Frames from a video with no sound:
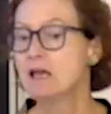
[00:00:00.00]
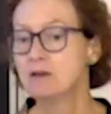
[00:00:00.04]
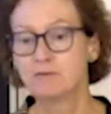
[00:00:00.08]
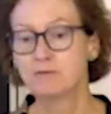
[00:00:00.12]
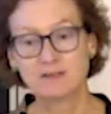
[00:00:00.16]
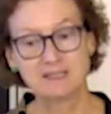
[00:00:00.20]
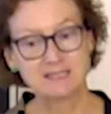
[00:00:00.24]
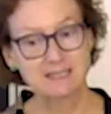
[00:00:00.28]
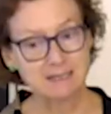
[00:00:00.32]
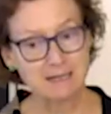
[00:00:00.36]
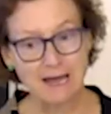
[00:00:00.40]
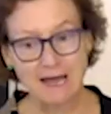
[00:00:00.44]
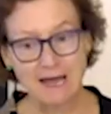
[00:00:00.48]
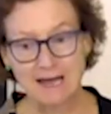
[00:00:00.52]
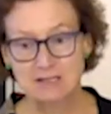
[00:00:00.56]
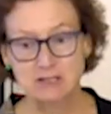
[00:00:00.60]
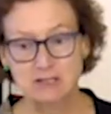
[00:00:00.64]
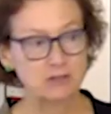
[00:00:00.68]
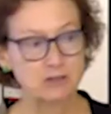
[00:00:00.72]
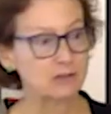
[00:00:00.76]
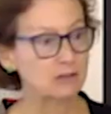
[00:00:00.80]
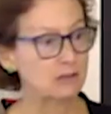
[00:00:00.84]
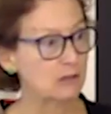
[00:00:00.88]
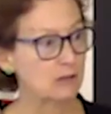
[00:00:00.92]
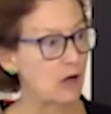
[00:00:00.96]
If it's a
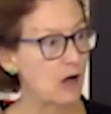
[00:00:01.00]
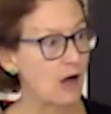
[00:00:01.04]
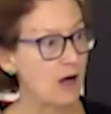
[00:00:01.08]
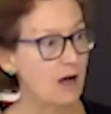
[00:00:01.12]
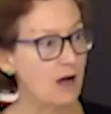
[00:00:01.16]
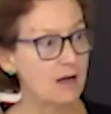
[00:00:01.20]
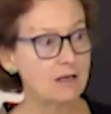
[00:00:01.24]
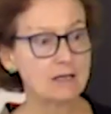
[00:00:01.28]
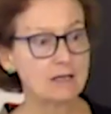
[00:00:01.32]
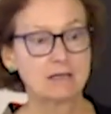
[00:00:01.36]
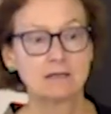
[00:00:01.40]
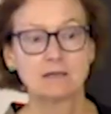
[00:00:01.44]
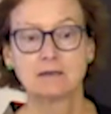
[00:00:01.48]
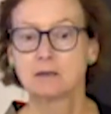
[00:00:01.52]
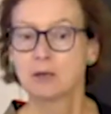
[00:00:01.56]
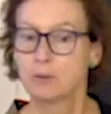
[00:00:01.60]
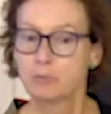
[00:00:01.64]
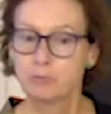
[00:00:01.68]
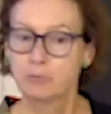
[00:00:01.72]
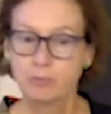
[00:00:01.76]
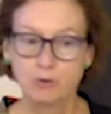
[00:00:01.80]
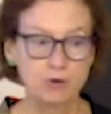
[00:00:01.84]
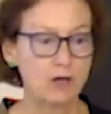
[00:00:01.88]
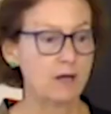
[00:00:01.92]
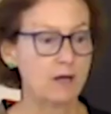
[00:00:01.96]
national law
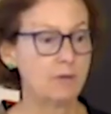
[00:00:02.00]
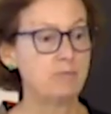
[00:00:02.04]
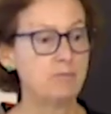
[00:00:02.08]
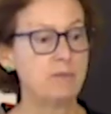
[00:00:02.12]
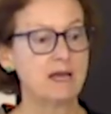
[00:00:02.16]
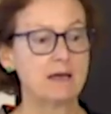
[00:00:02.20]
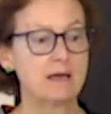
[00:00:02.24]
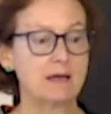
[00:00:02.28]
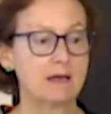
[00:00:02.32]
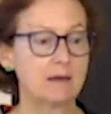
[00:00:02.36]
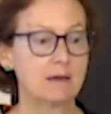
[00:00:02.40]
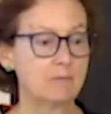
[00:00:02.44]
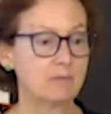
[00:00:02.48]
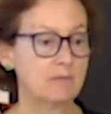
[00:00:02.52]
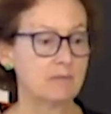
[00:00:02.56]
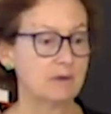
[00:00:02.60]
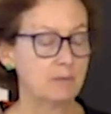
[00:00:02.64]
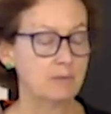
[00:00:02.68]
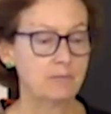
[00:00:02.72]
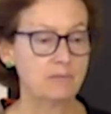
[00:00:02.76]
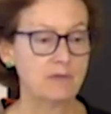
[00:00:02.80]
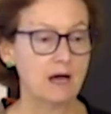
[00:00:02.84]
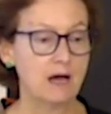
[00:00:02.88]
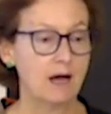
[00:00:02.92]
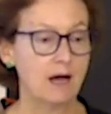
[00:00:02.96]
put on,
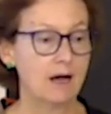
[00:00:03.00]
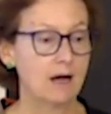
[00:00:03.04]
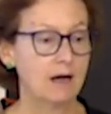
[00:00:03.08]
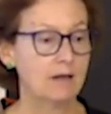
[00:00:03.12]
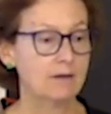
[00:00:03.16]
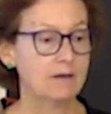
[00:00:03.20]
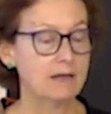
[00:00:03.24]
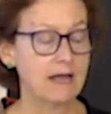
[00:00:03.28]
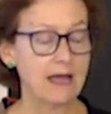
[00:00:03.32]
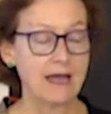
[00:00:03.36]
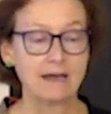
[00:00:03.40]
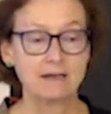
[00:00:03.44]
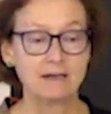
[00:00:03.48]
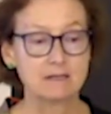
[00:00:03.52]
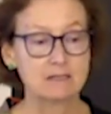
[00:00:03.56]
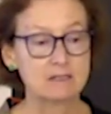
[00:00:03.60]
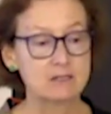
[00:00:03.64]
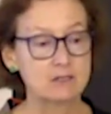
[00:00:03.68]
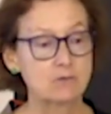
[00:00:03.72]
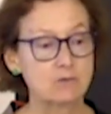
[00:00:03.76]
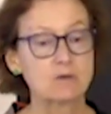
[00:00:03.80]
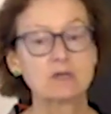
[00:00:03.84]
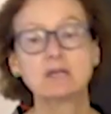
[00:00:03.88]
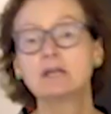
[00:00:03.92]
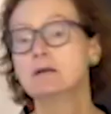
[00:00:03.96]
on
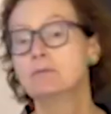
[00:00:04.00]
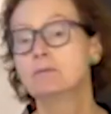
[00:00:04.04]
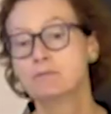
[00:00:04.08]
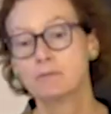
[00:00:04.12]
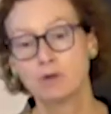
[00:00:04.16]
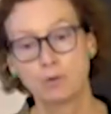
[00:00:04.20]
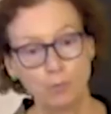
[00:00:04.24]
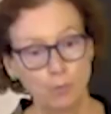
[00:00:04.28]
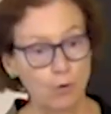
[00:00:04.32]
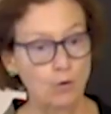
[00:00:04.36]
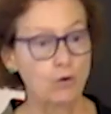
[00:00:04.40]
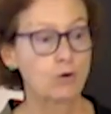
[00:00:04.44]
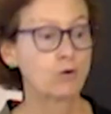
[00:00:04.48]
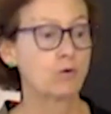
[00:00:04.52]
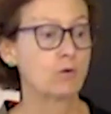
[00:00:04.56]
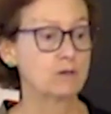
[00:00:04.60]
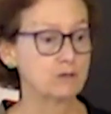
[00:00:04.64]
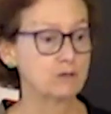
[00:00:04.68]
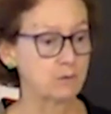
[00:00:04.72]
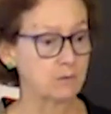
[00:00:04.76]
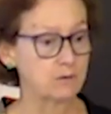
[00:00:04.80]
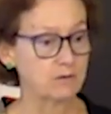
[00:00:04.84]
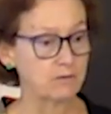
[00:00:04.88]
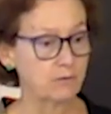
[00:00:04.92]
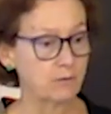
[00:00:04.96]
Annex 3, we're
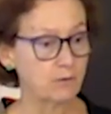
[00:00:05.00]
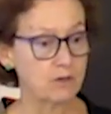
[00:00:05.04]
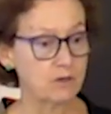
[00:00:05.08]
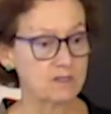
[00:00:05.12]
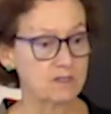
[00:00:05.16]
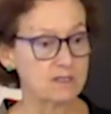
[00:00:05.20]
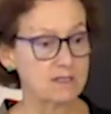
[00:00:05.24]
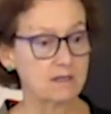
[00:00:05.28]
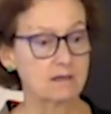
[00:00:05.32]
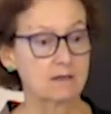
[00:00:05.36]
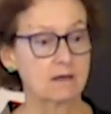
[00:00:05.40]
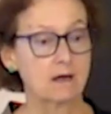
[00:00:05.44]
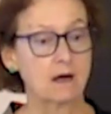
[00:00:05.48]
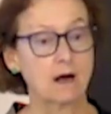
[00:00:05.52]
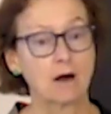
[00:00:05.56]
going to enforce it.